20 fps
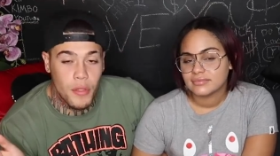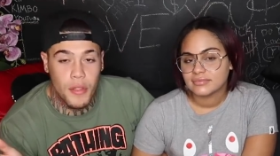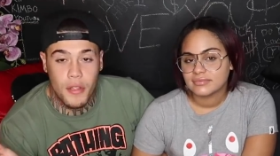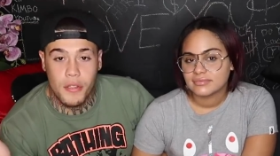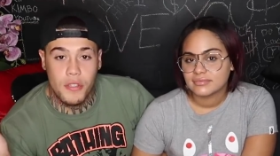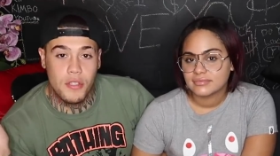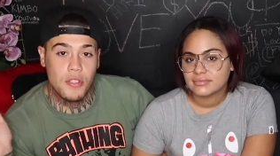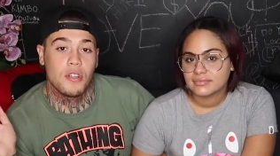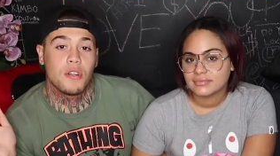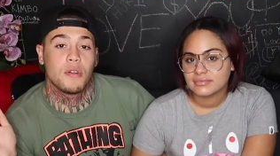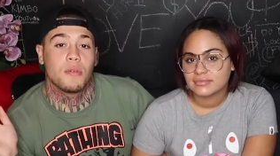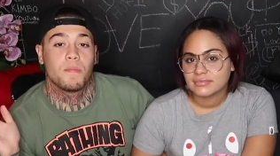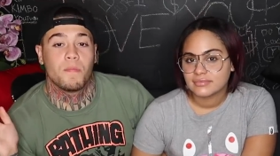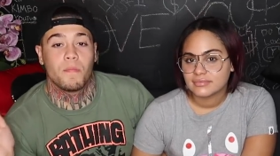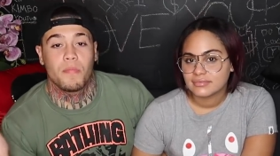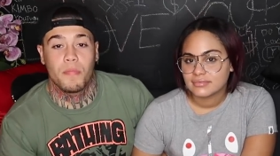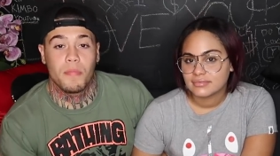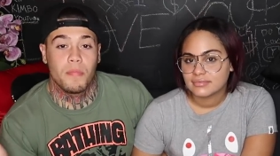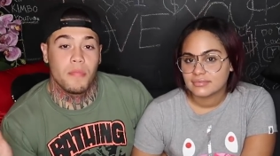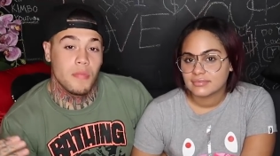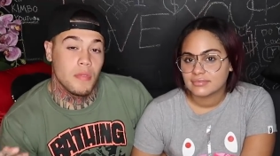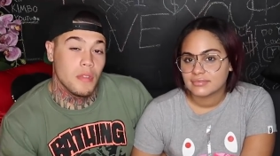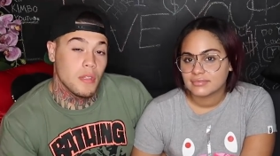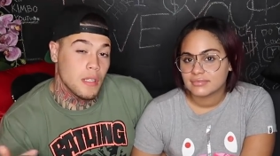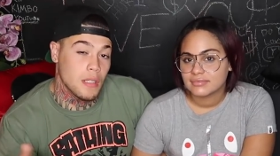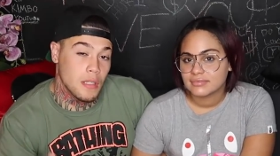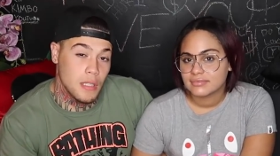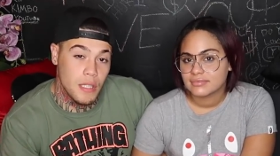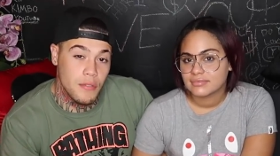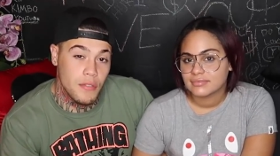Speaker 1: with it. So
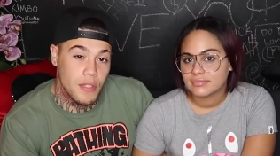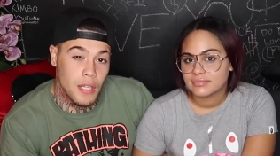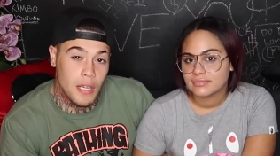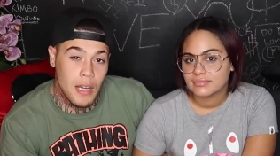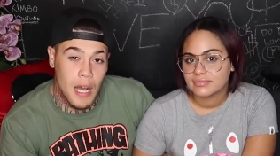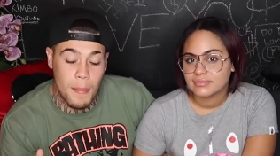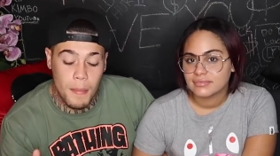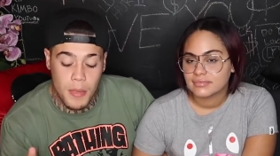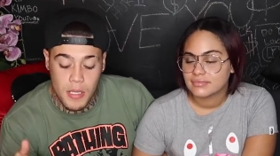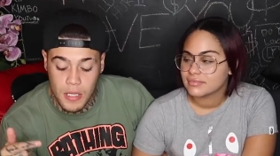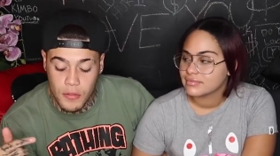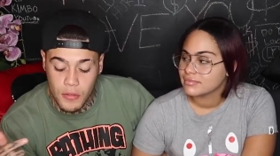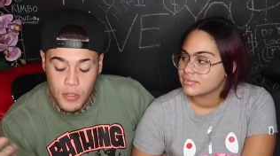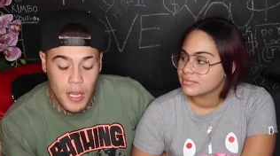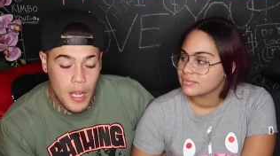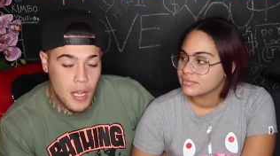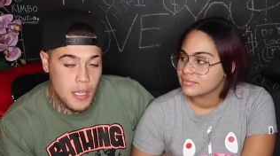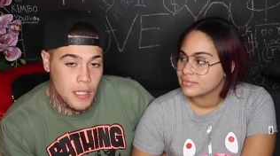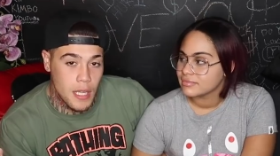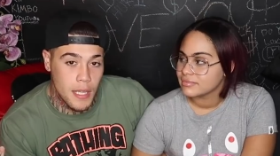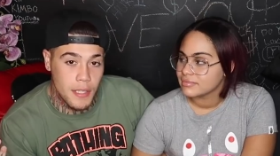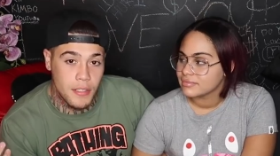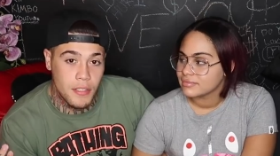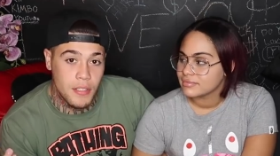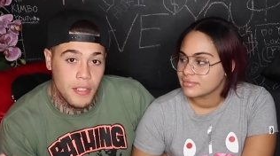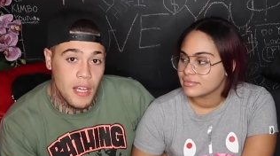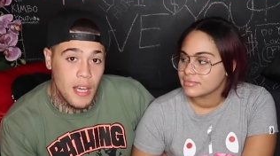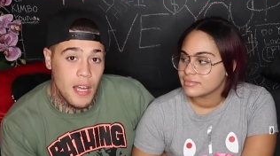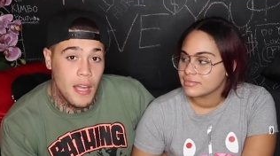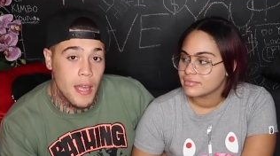leave in the comments if you guys liked
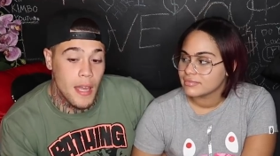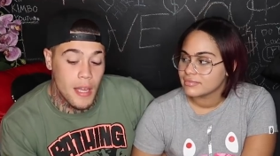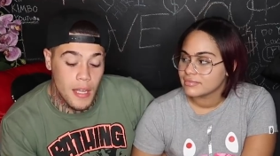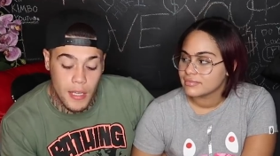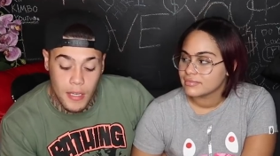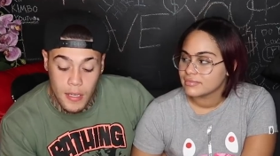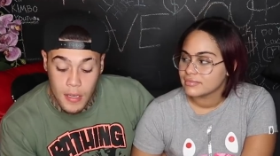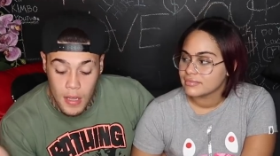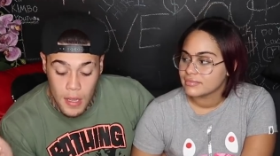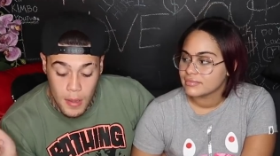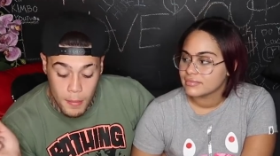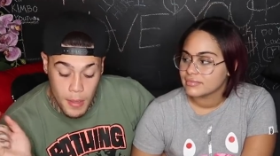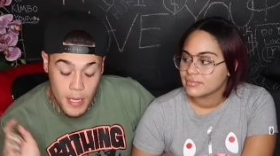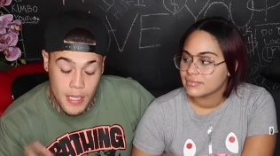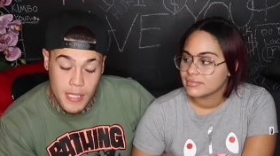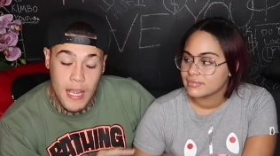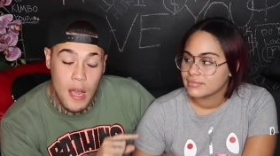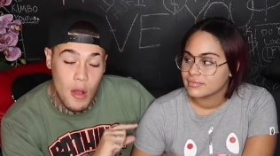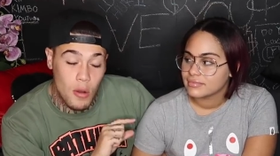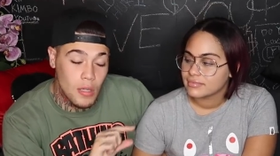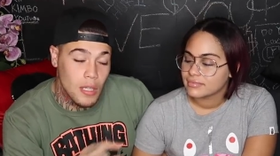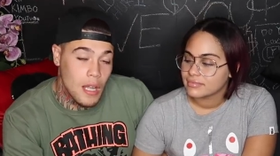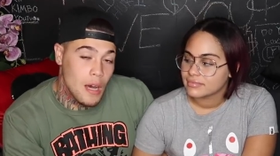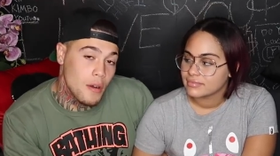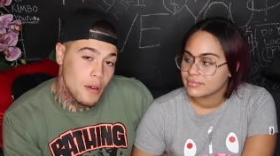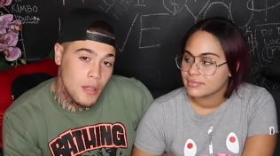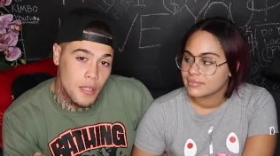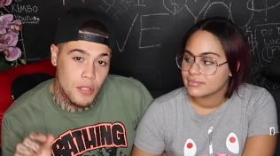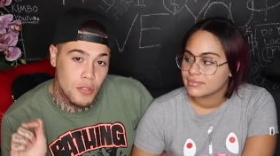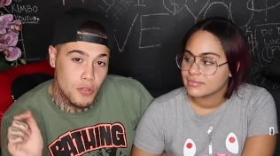it or not. And my
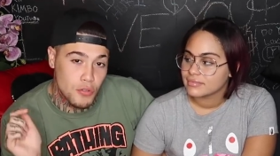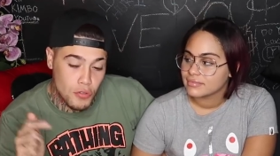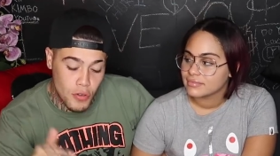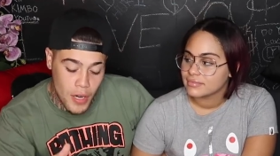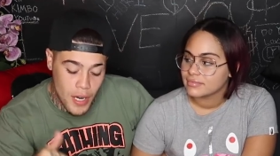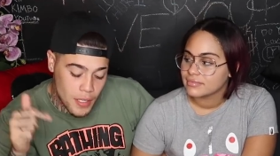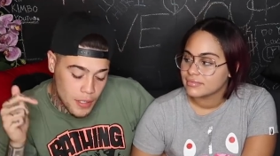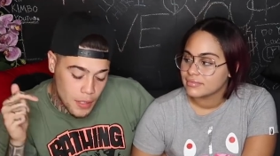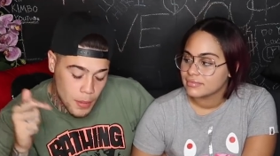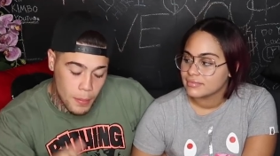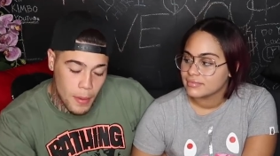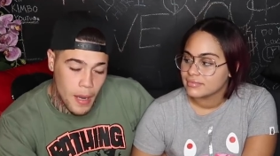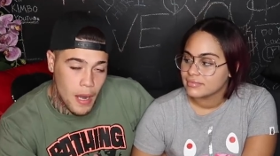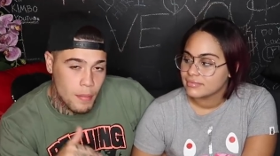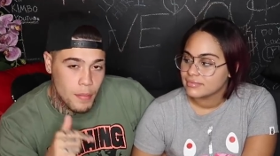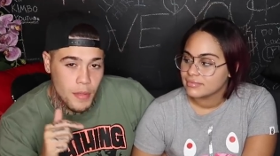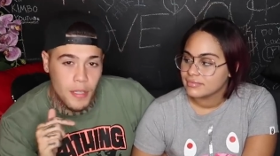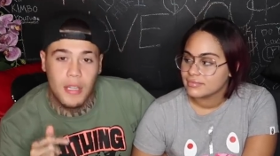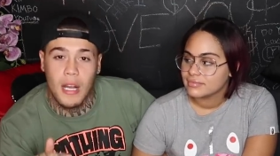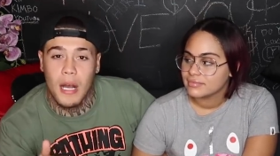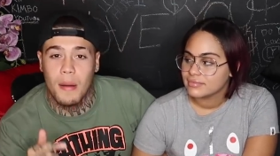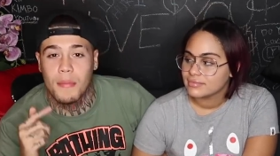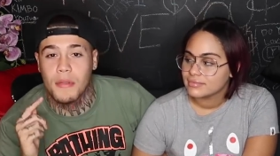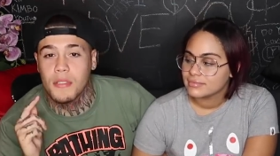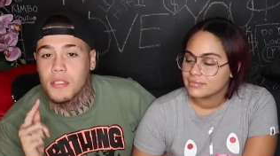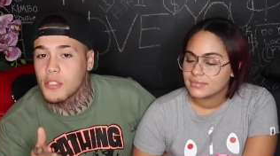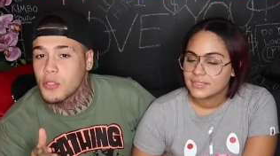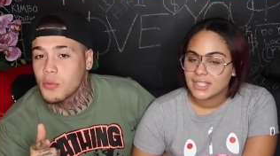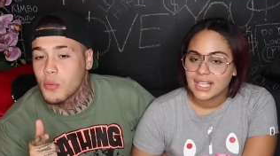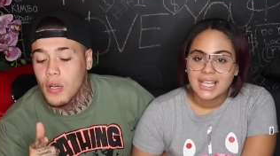SoundCloud is right in the bottom of the
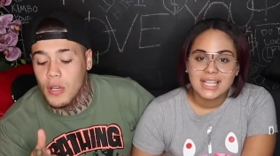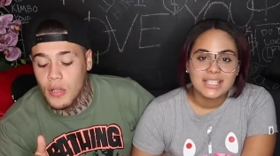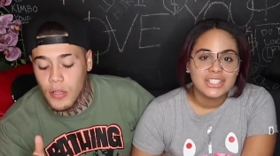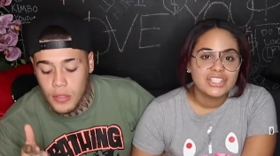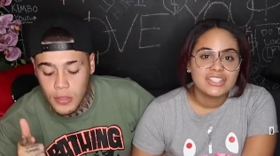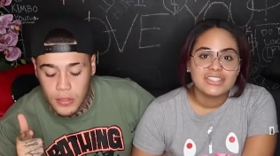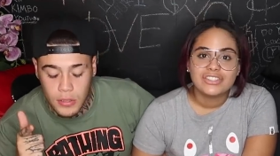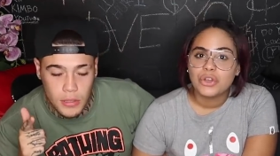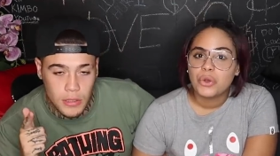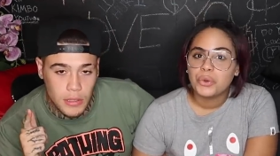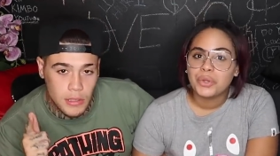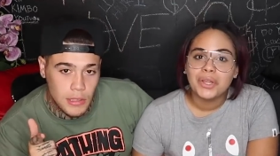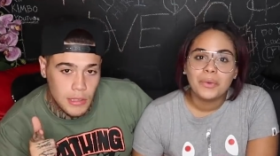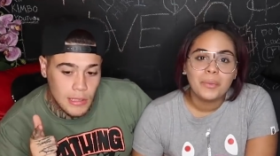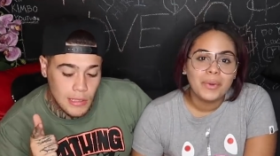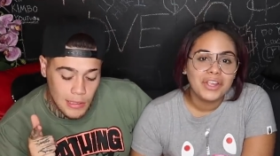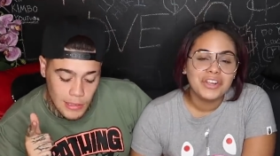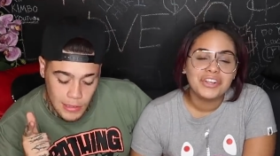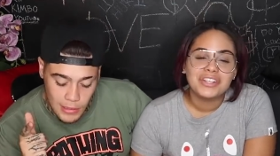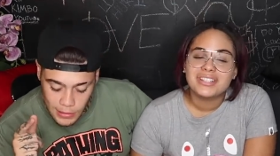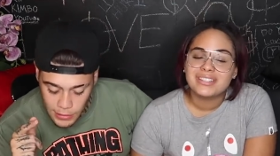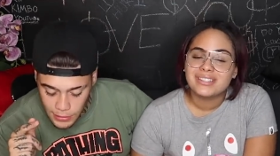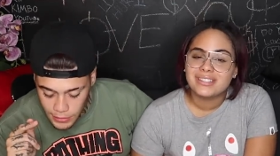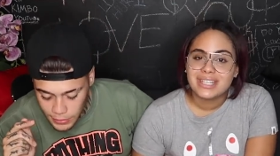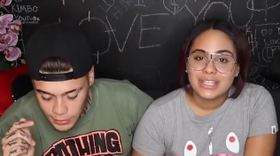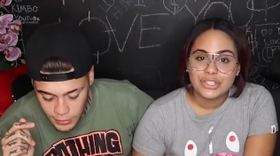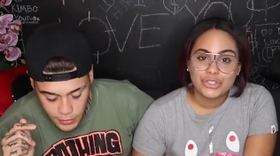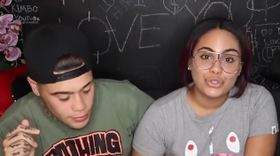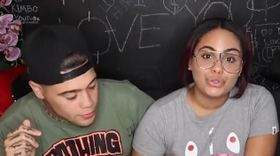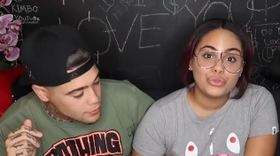comments as
Speaker 2: well. And just the only way you're going to
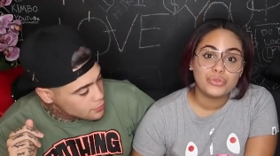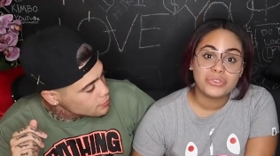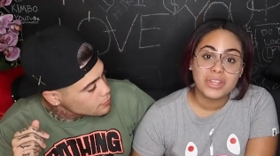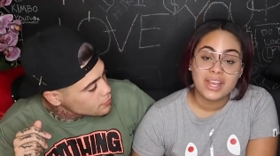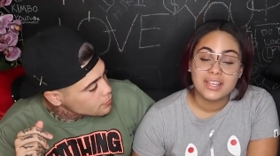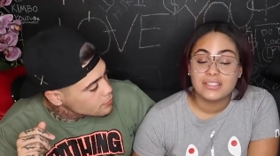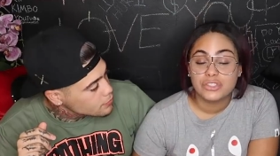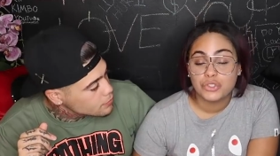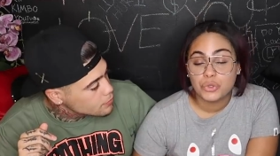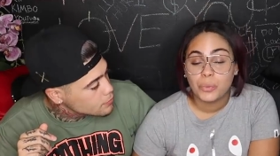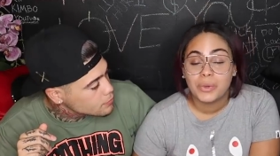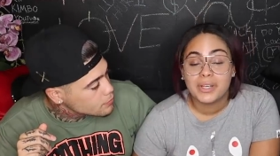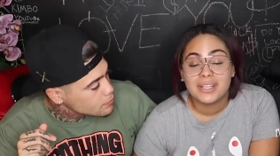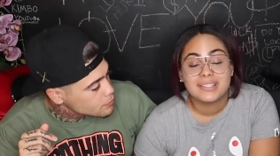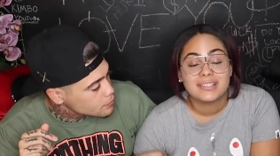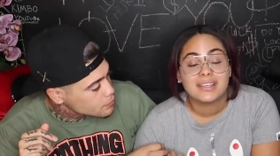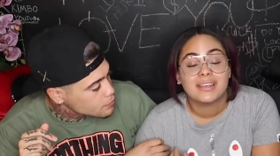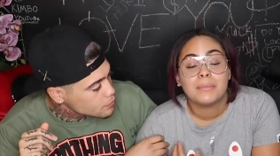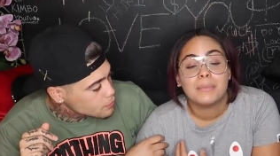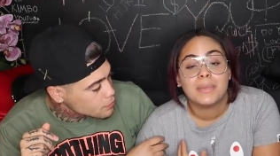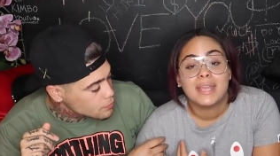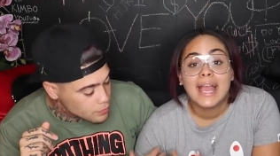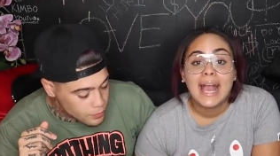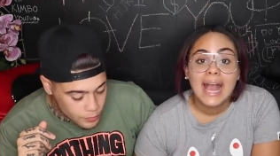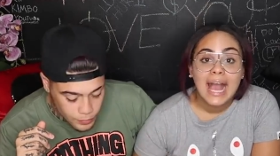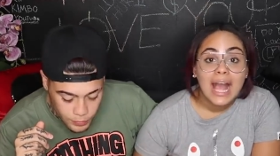stay tuned as to when it's going to be